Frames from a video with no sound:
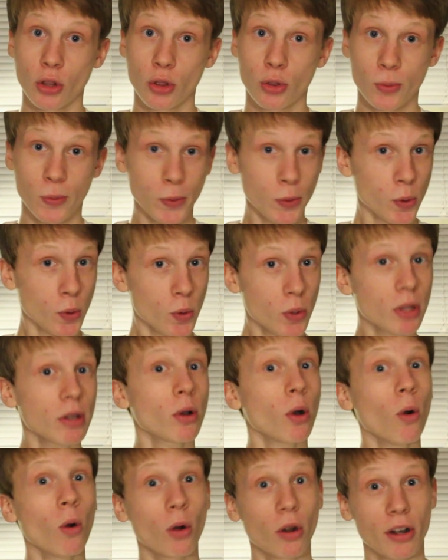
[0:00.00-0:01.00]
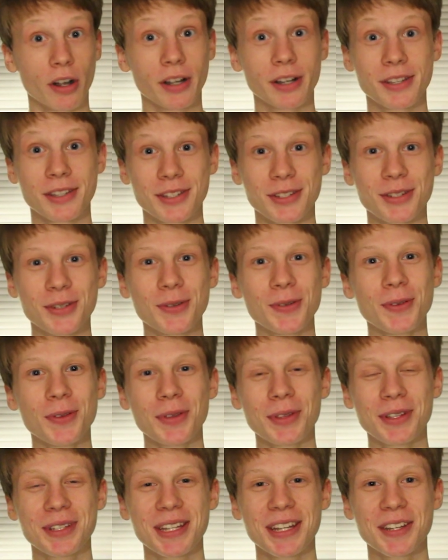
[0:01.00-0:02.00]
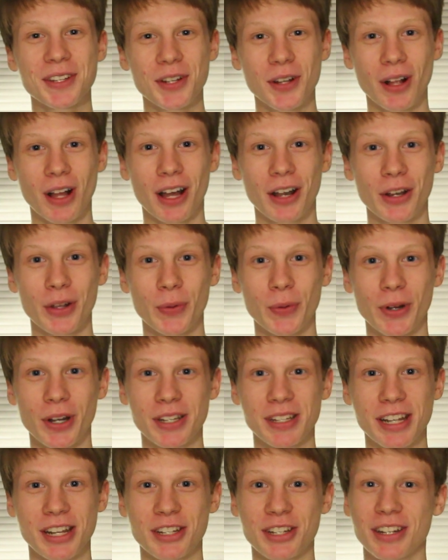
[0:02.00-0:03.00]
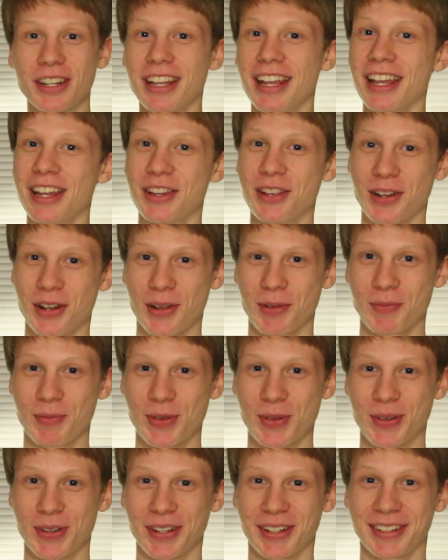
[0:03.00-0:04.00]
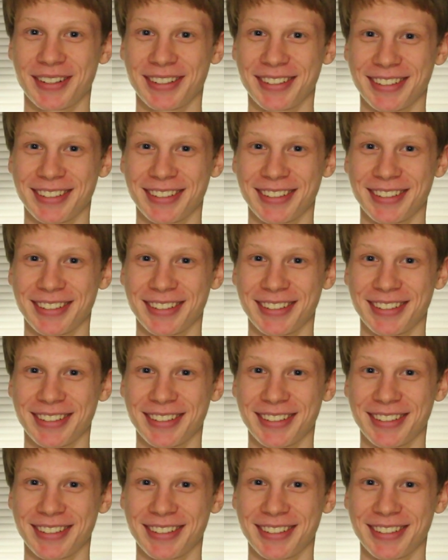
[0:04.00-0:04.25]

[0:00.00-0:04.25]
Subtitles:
through the chords to the digital audio workstation in your computer.